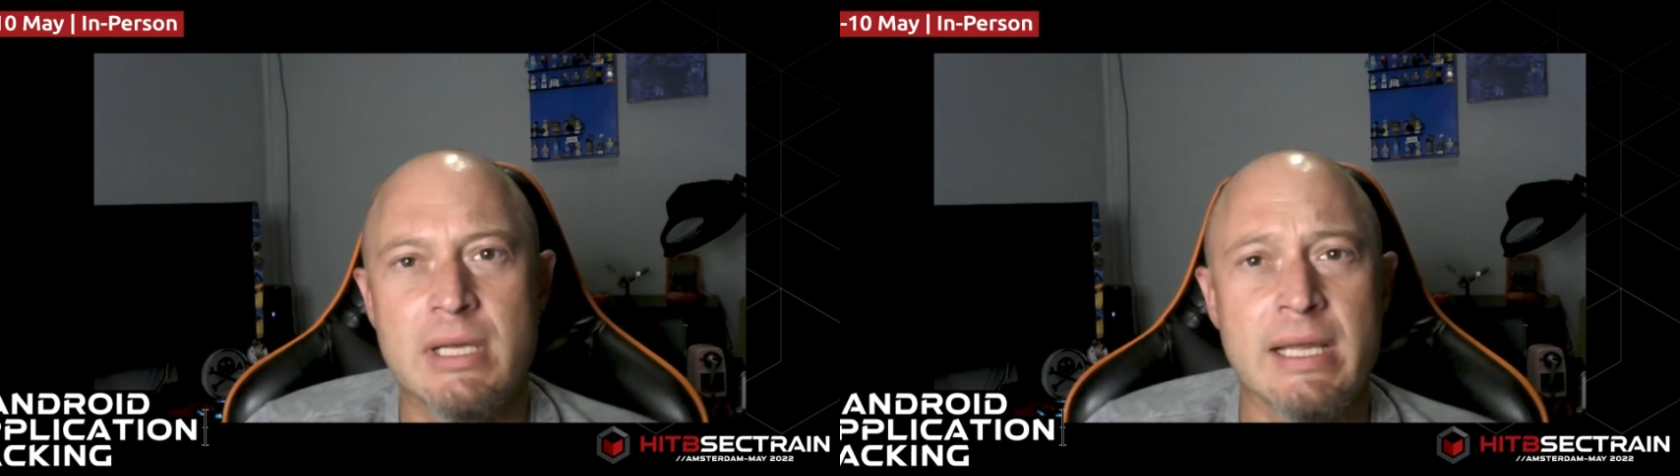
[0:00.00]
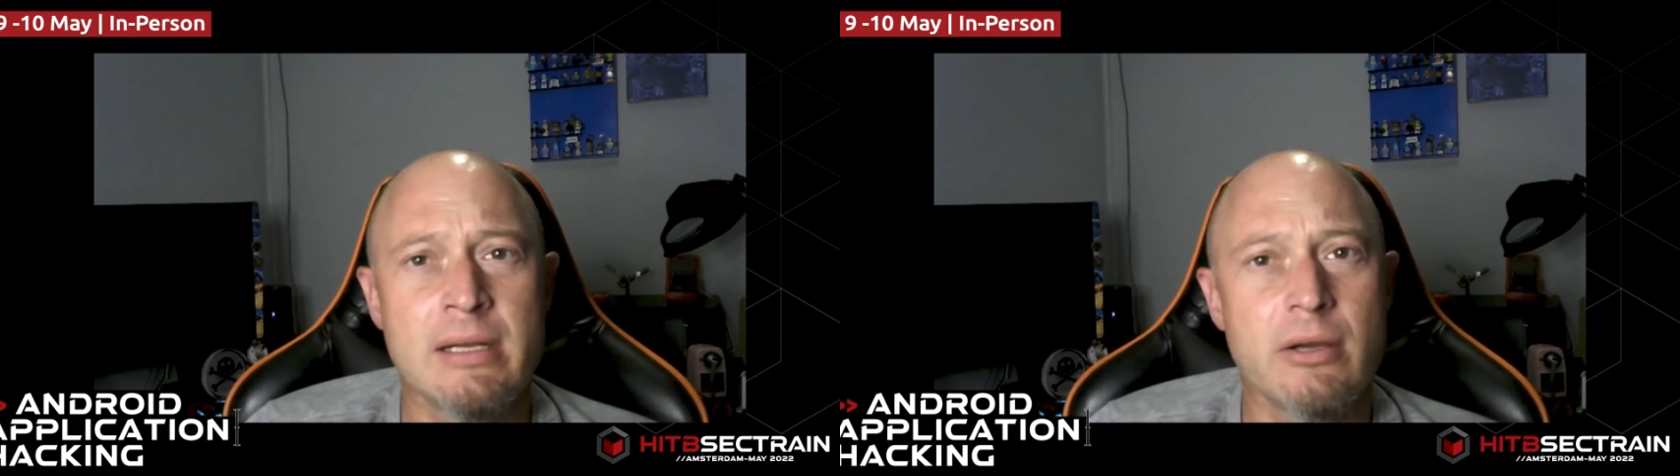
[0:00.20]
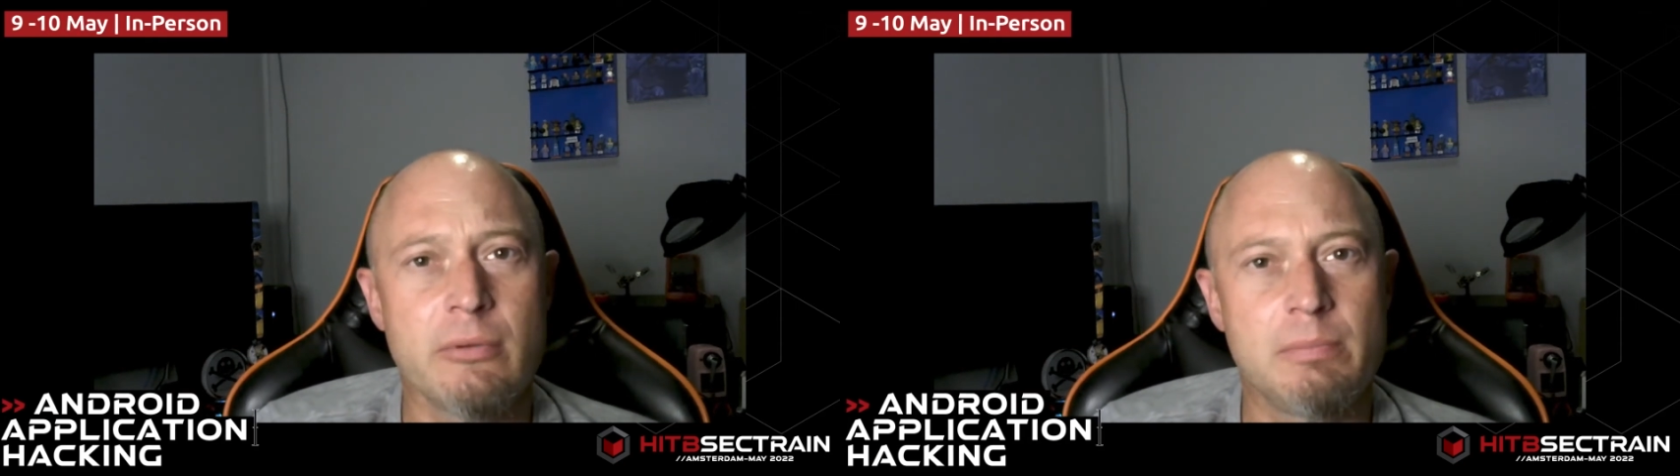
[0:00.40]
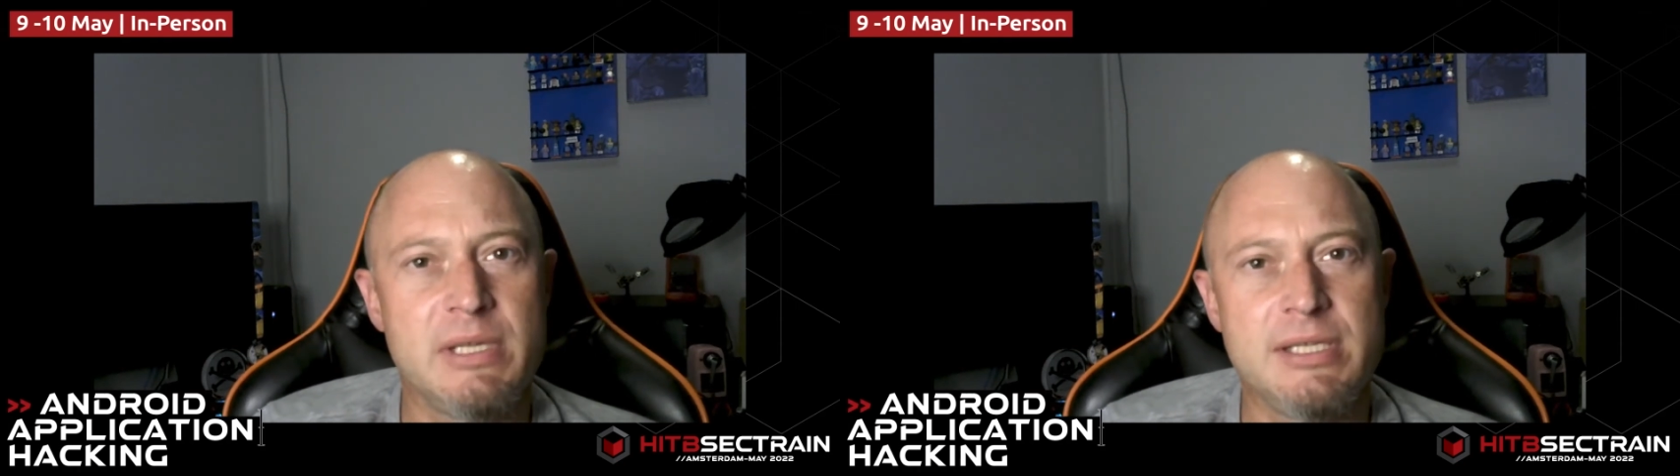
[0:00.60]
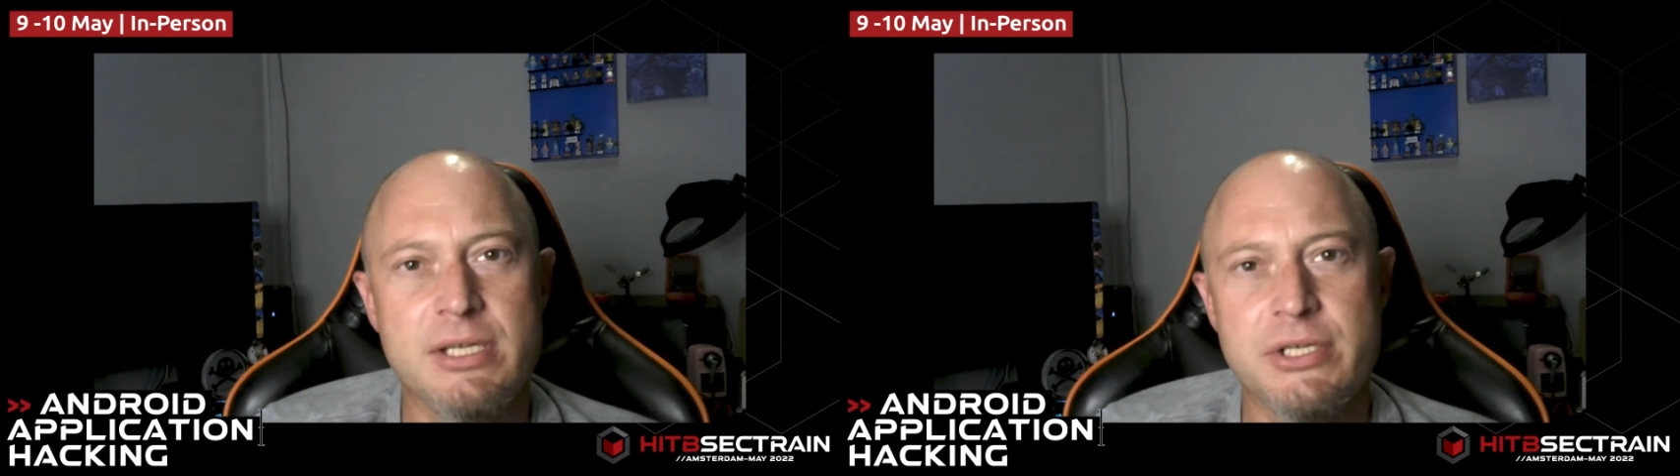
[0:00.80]
and I will be
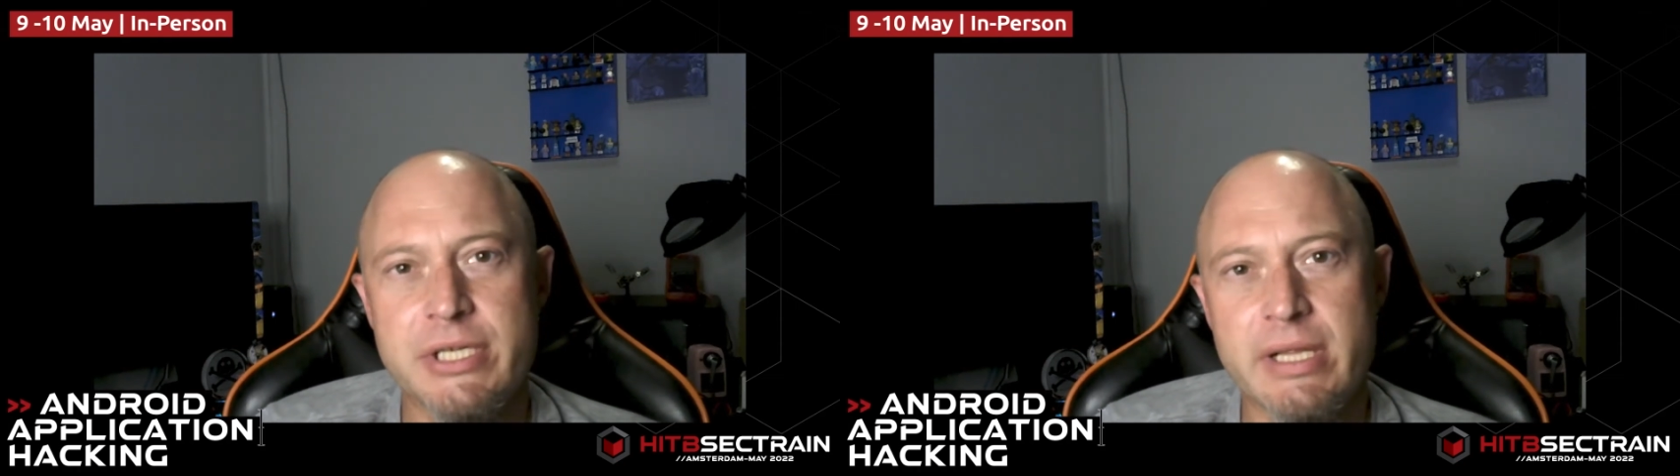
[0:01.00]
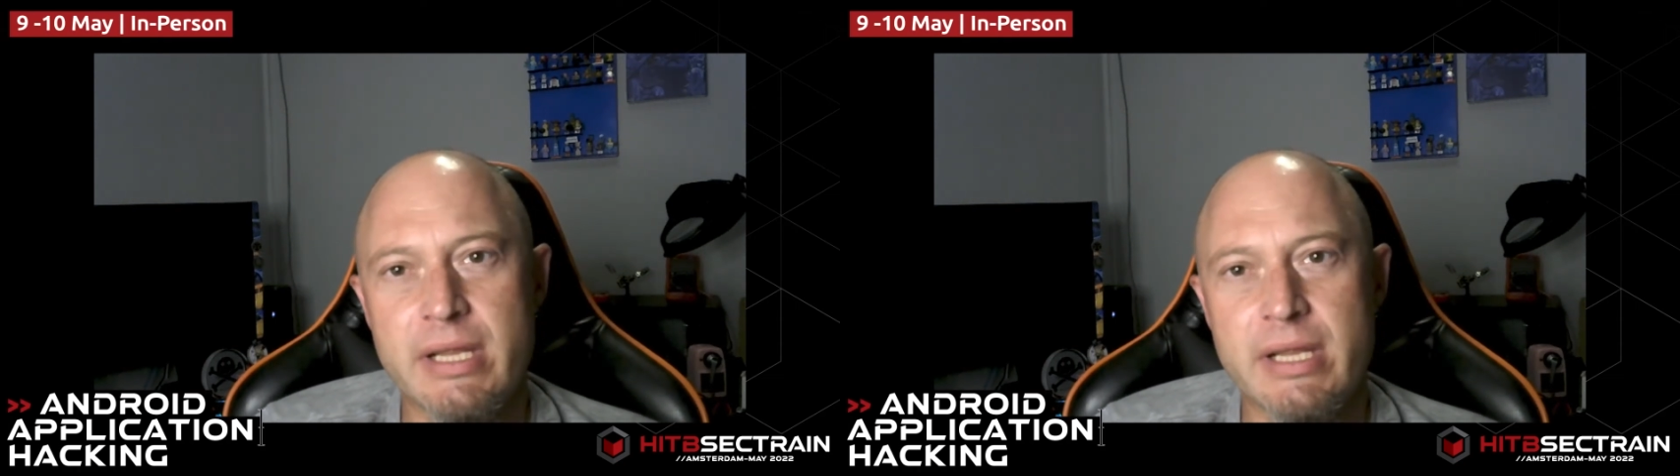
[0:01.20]
teaching